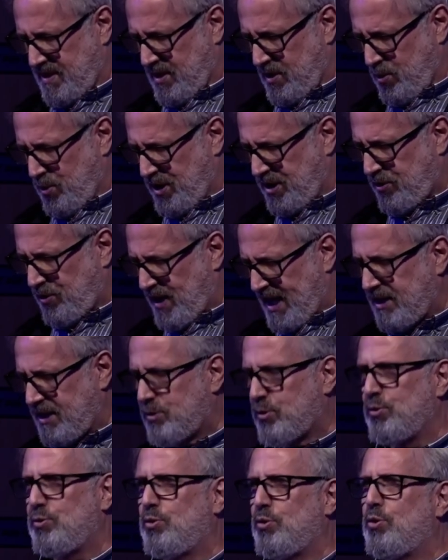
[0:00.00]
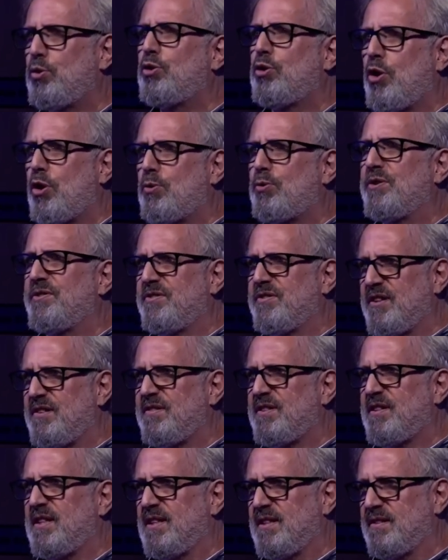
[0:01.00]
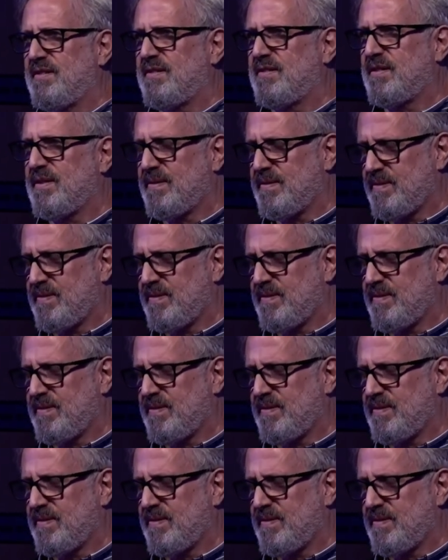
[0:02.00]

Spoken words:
We're trying to do co-resistance.